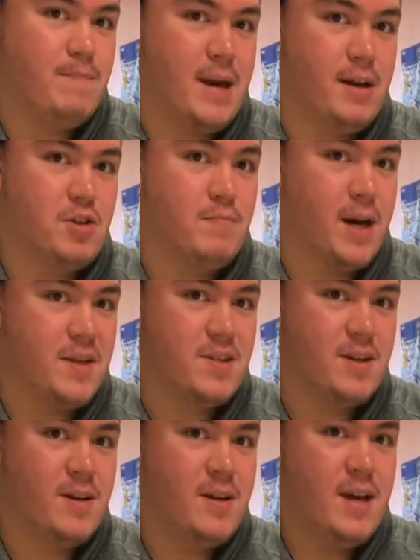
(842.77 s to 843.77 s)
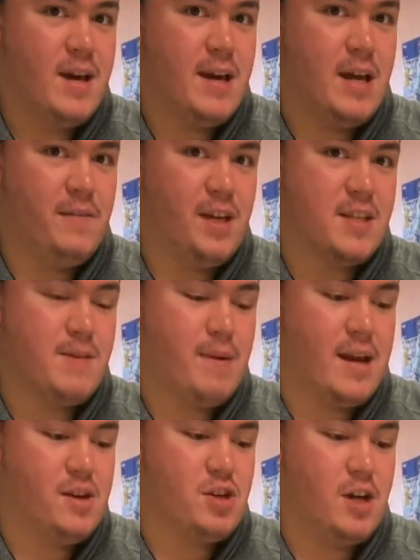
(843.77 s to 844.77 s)
banished monster, and if you get to
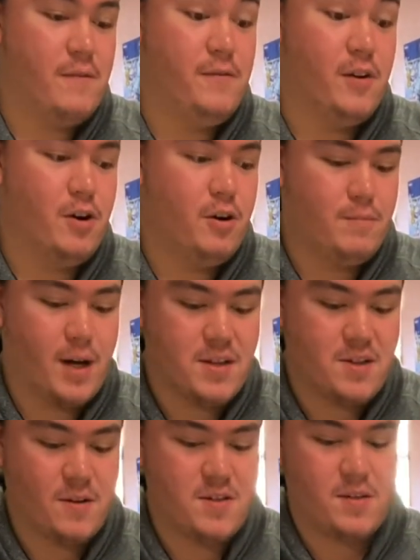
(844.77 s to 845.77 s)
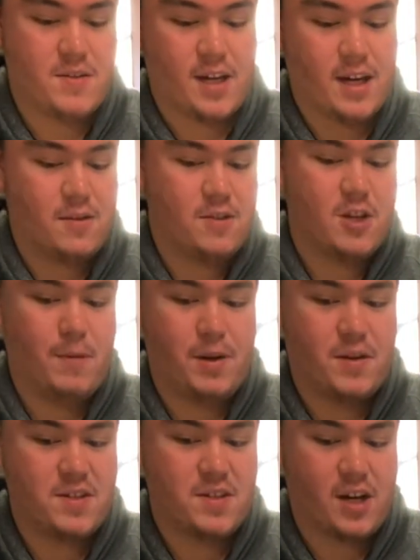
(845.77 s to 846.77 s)
banish enough of your own monsters using either
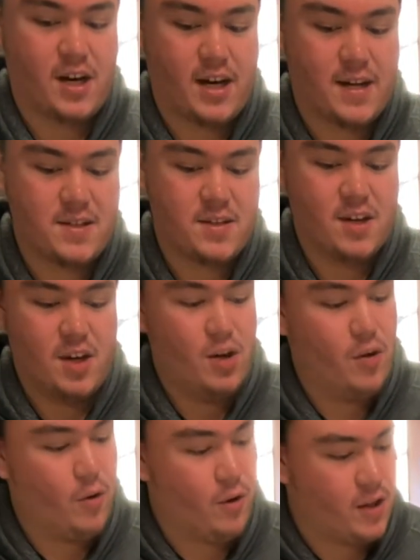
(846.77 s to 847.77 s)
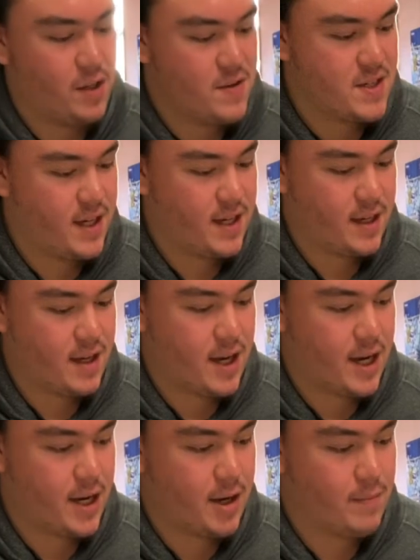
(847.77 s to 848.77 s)
Snopios' cost or using
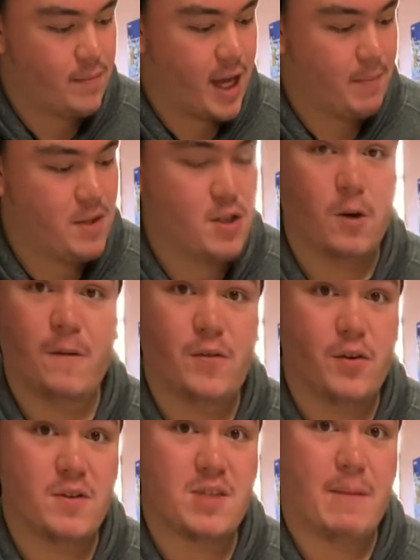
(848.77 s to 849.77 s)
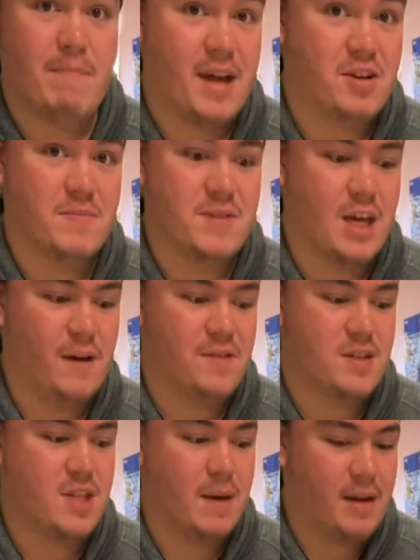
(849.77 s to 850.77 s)
like the Tunifuls that banish himself
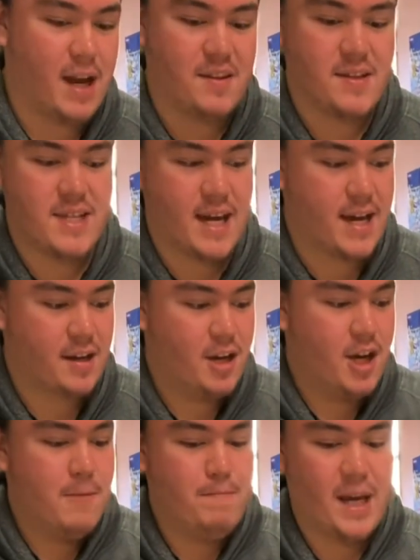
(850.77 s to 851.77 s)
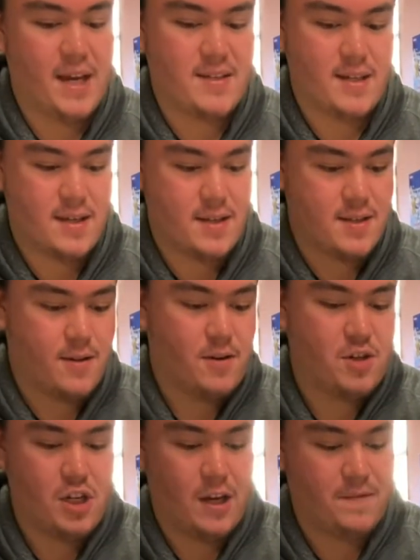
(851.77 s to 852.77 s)
to summon out of the deck, Paces
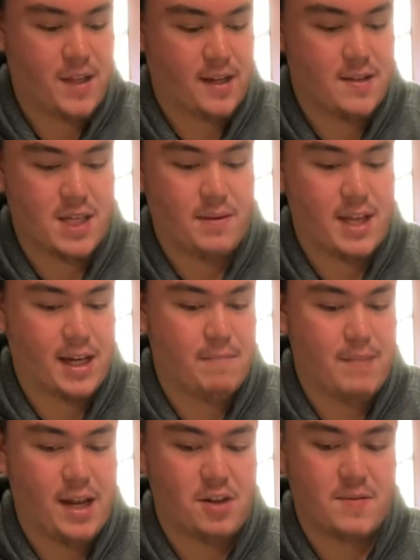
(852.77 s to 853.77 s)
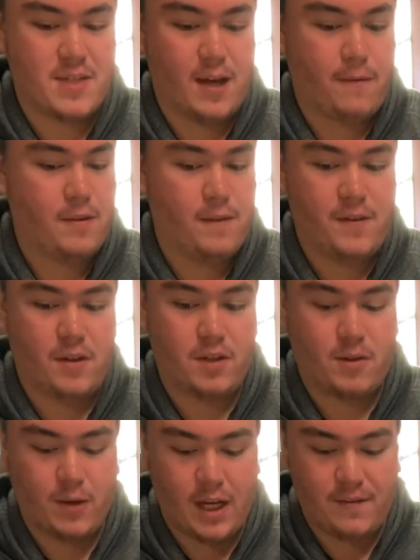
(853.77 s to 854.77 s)
or Shift that can banish himself from the field
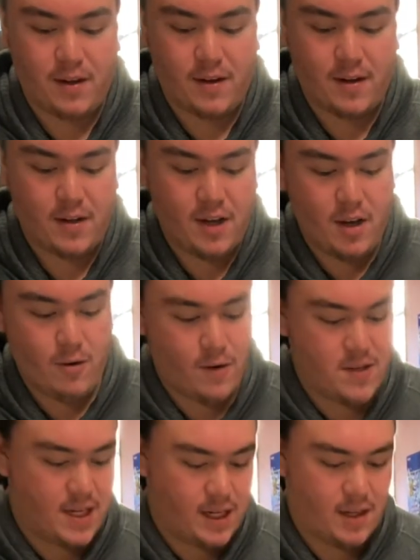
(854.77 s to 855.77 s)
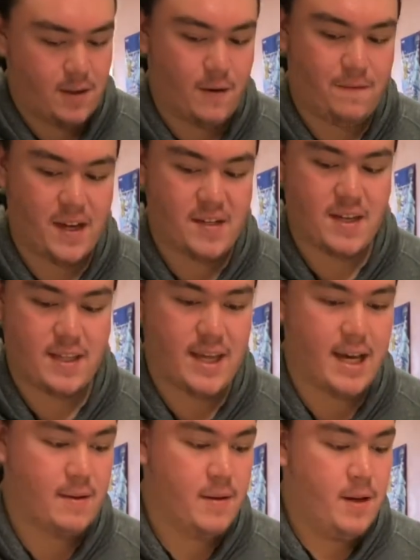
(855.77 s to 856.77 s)
to graveyard, or just any other effects like that,